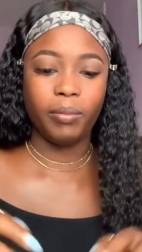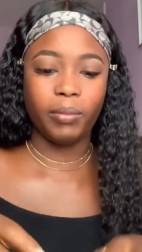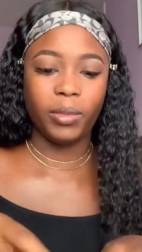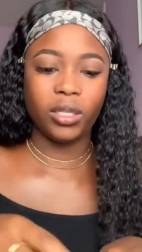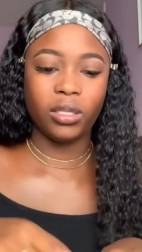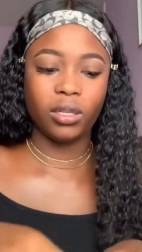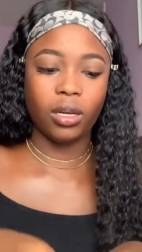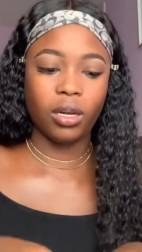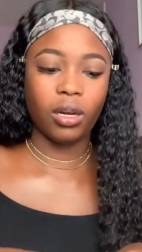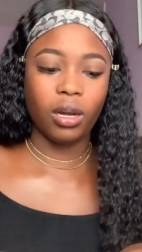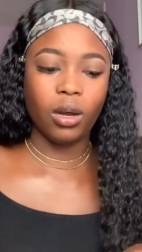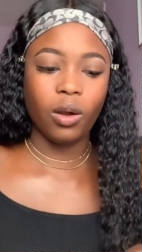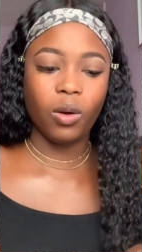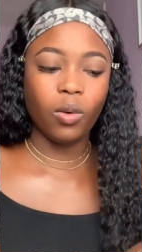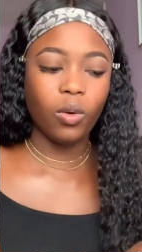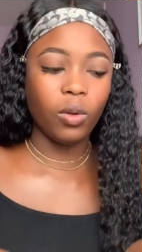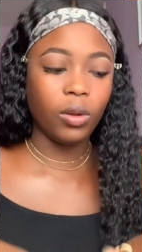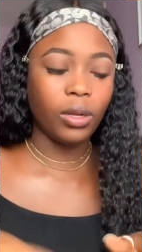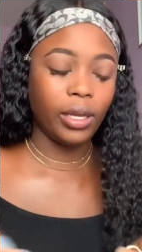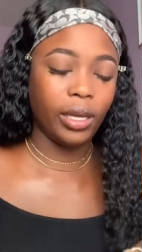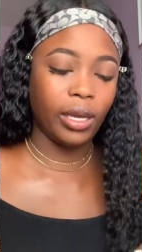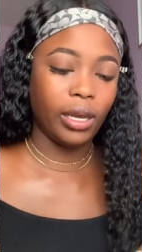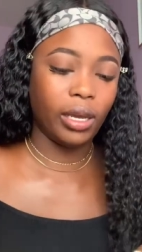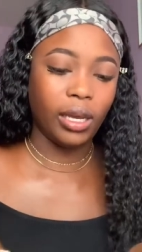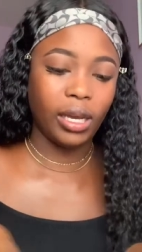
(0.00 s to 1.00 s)
But on a whole
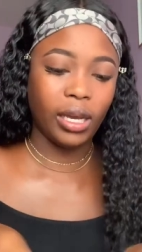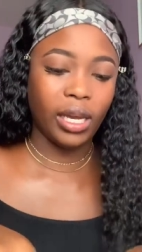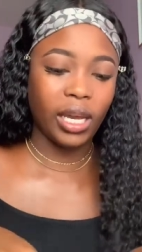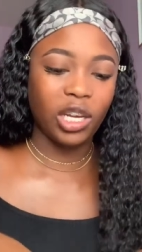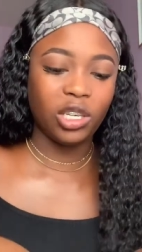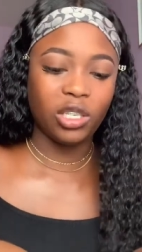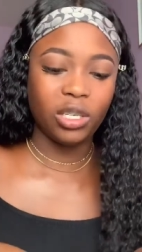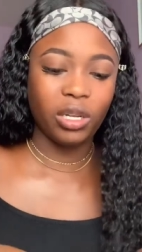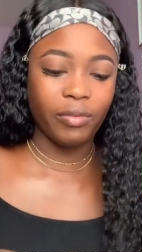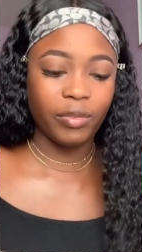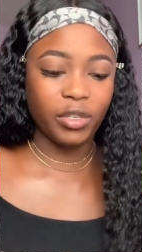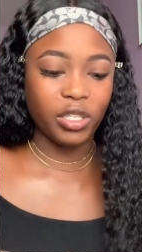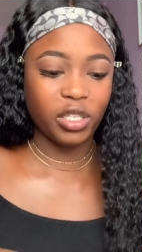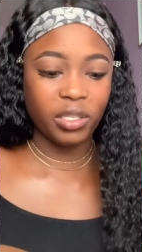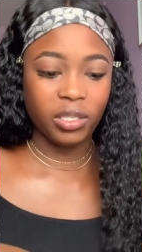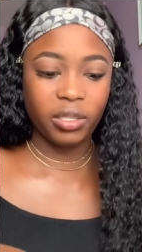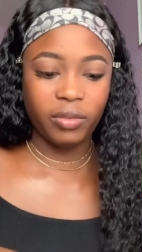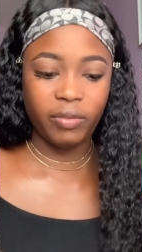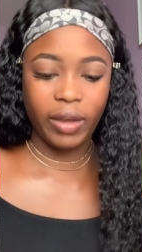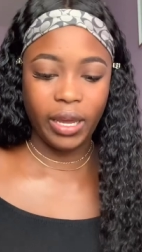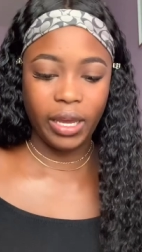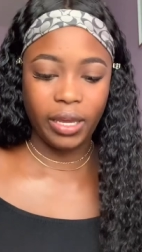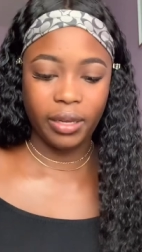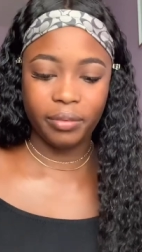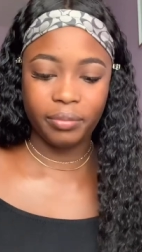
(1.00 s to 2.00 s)
year, you can travel just
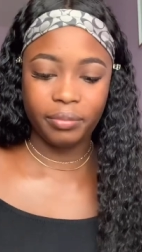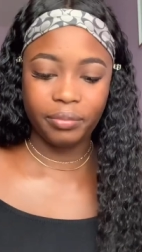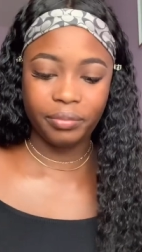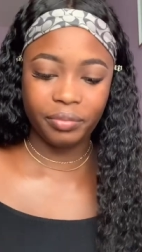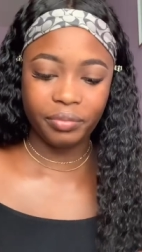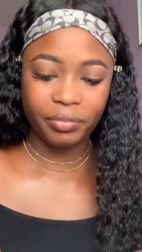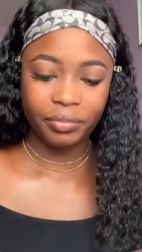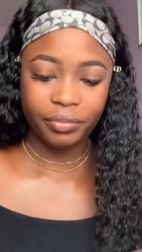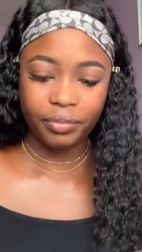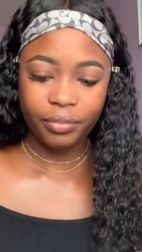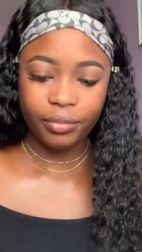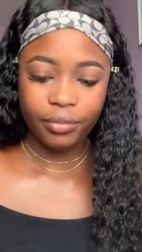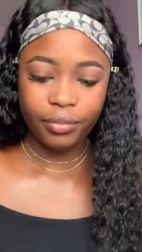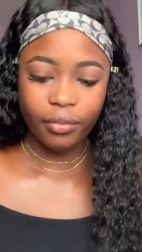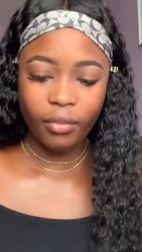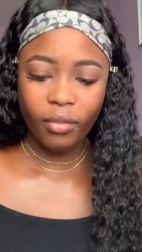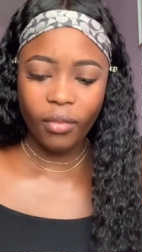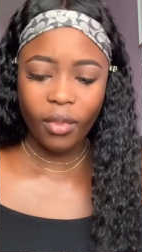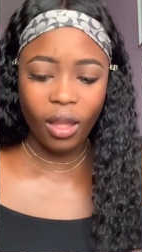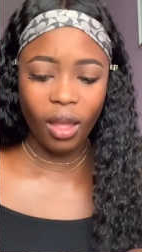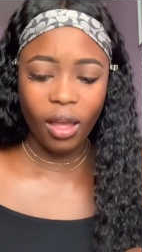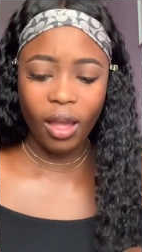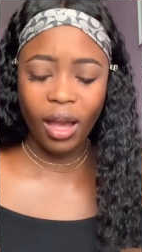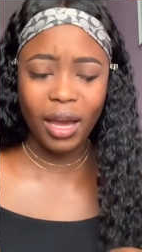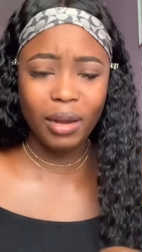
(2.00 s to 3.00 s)
fine.
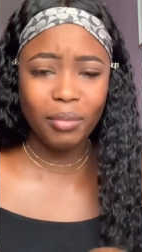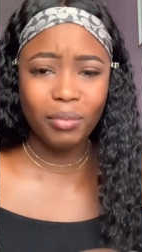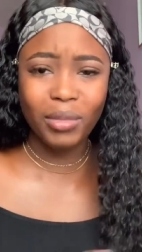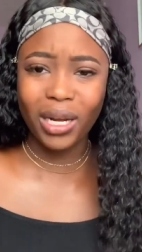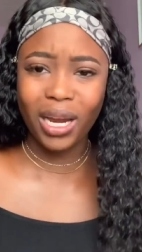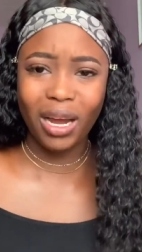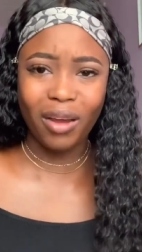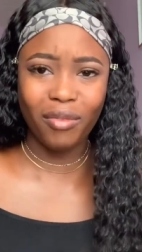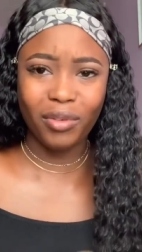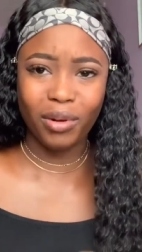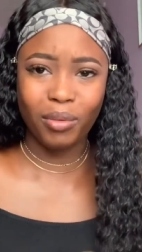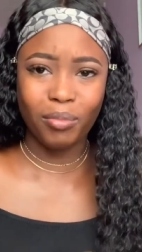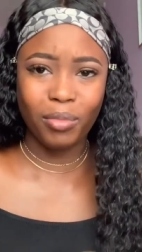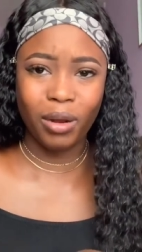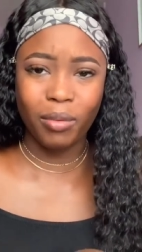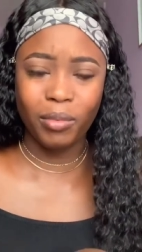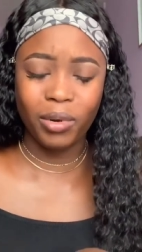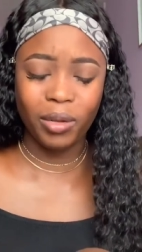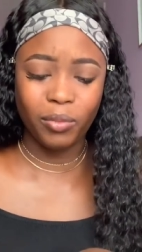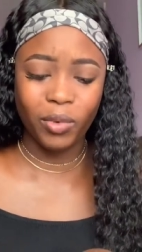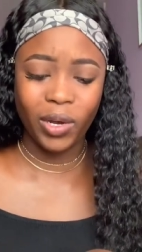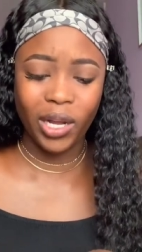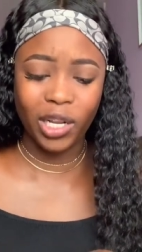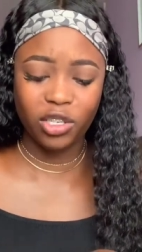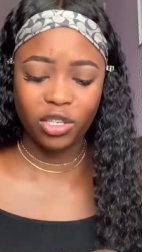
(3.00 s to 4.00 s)
And when I have no problem
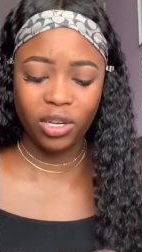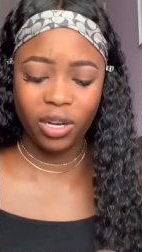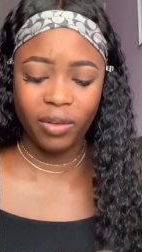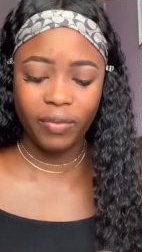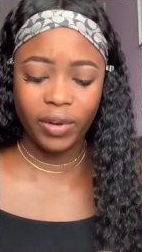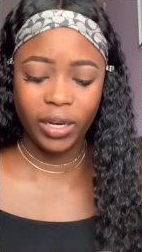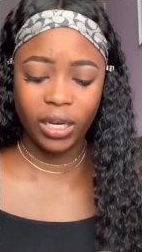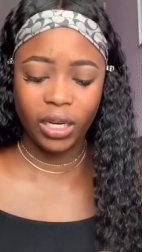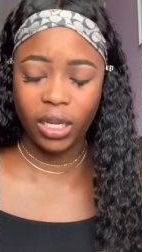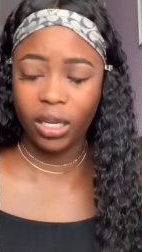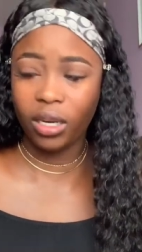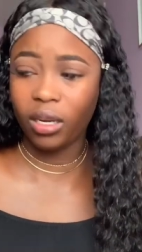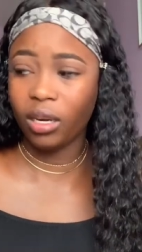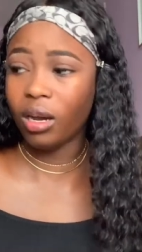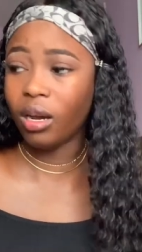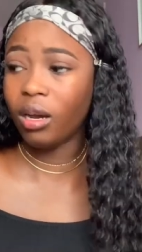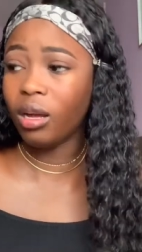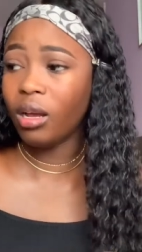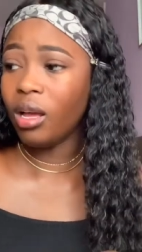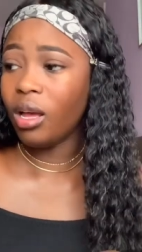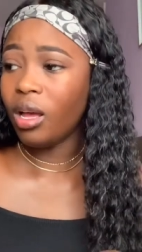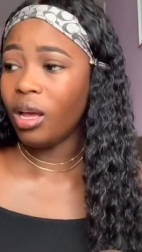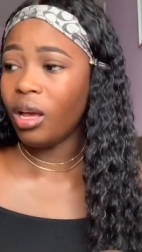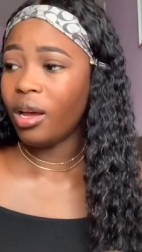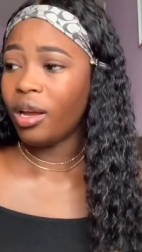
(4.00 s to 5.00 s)
while traveling either.
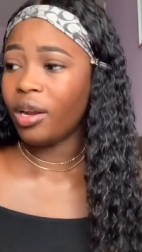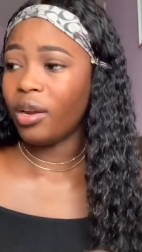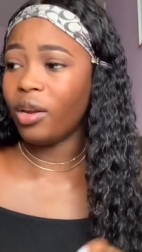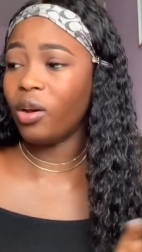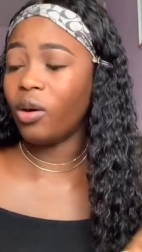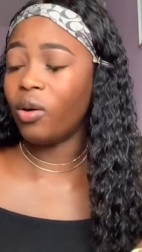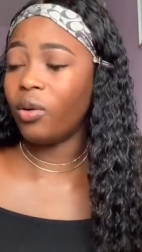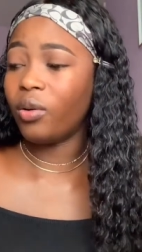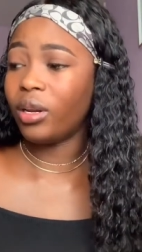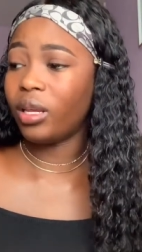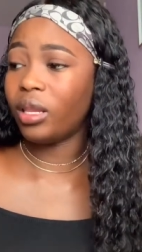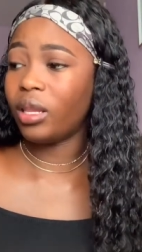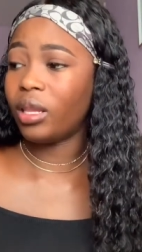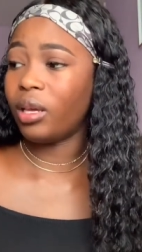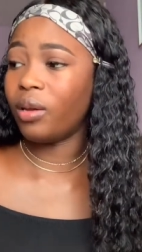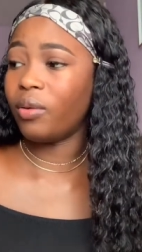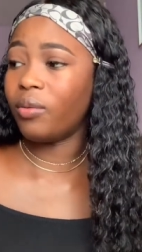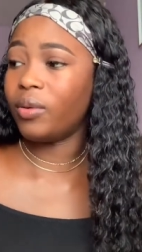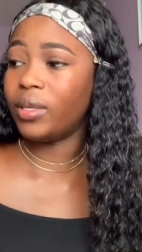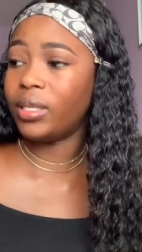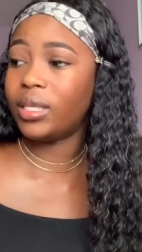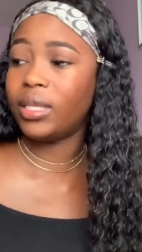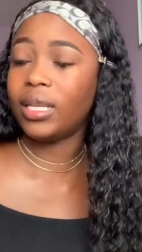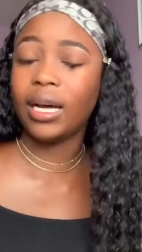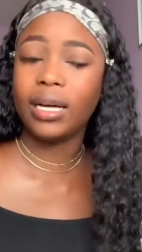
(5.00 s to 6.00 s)
The only thing
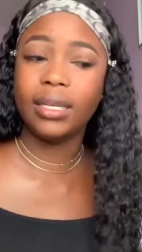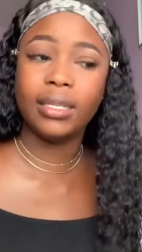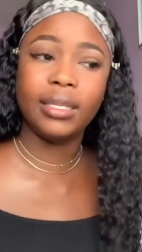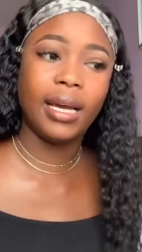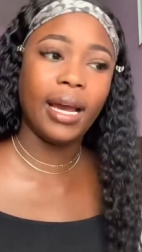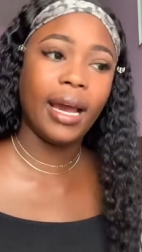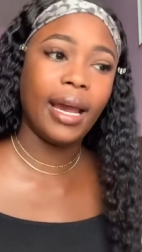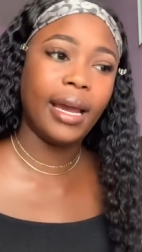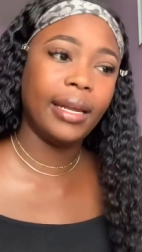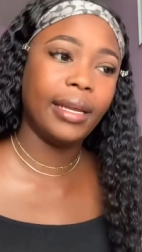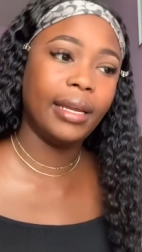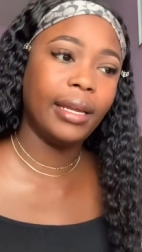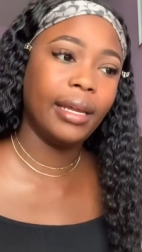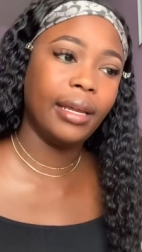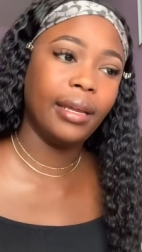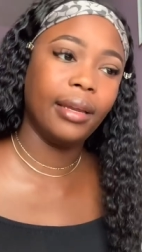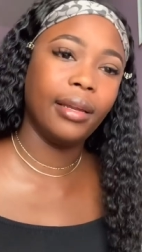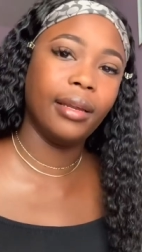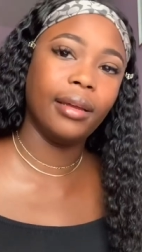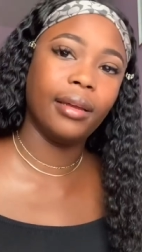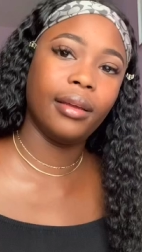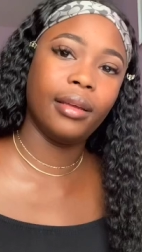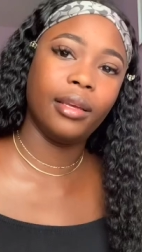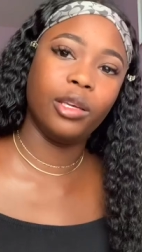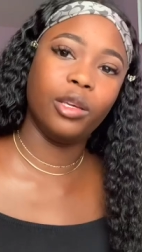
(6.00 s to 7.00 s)
was that I
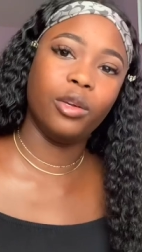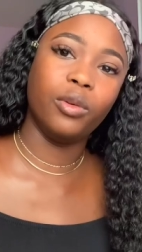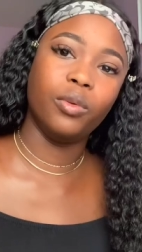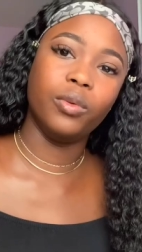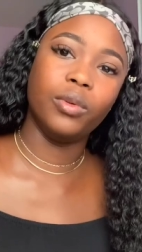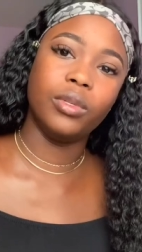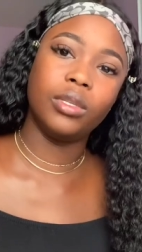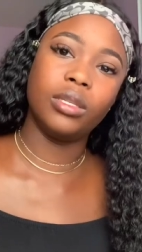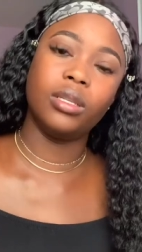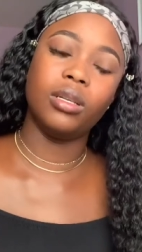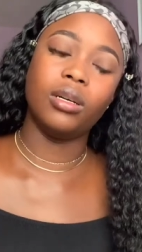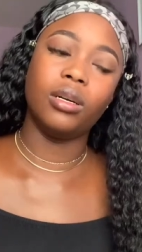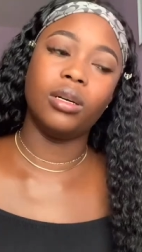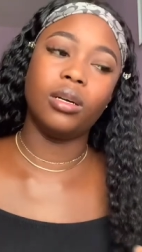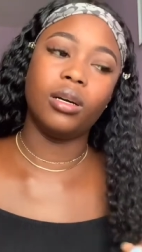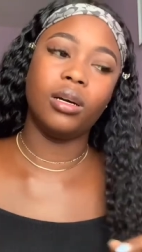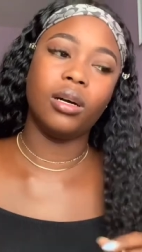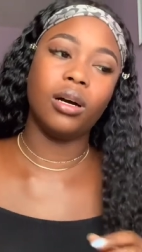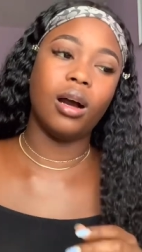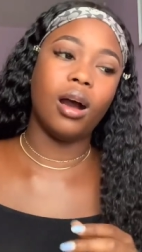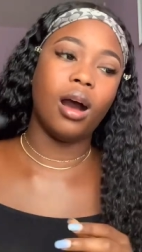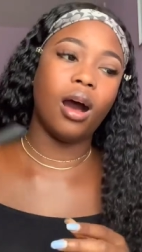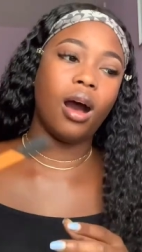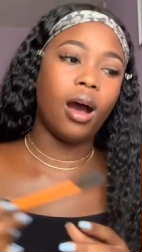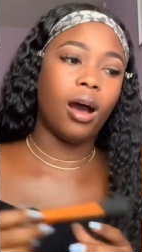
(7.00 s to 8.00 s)
did use the
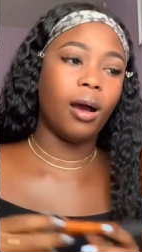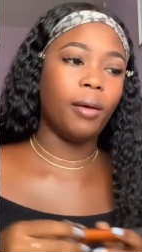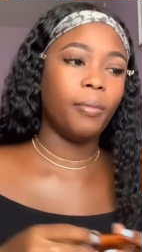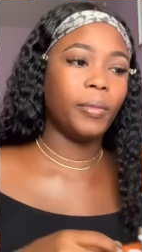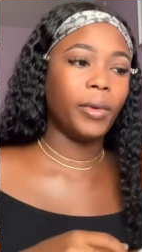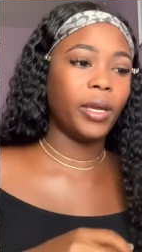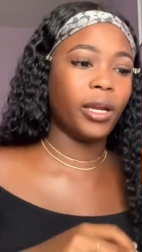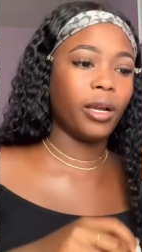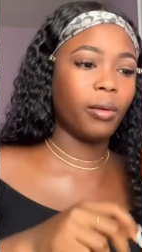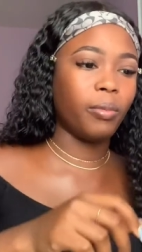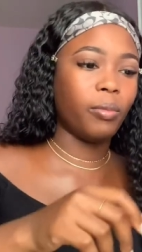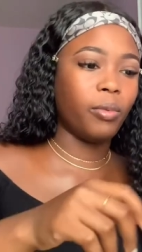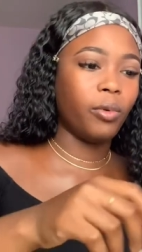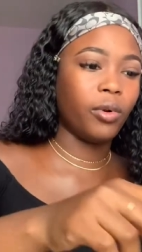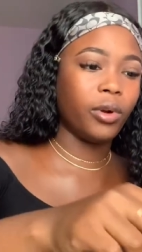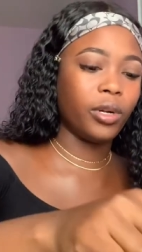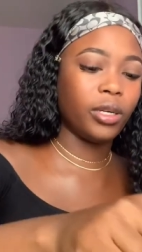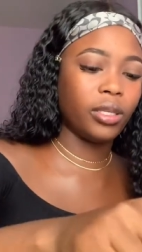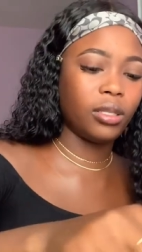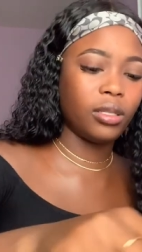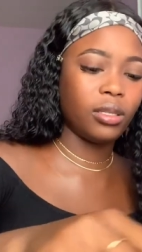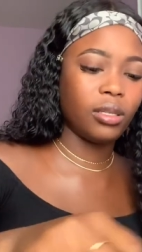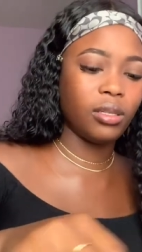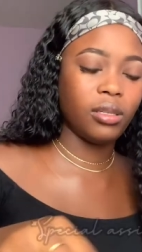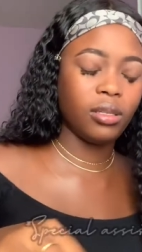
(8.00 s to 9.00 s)

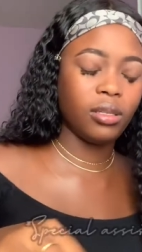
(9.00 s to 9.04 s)
airport.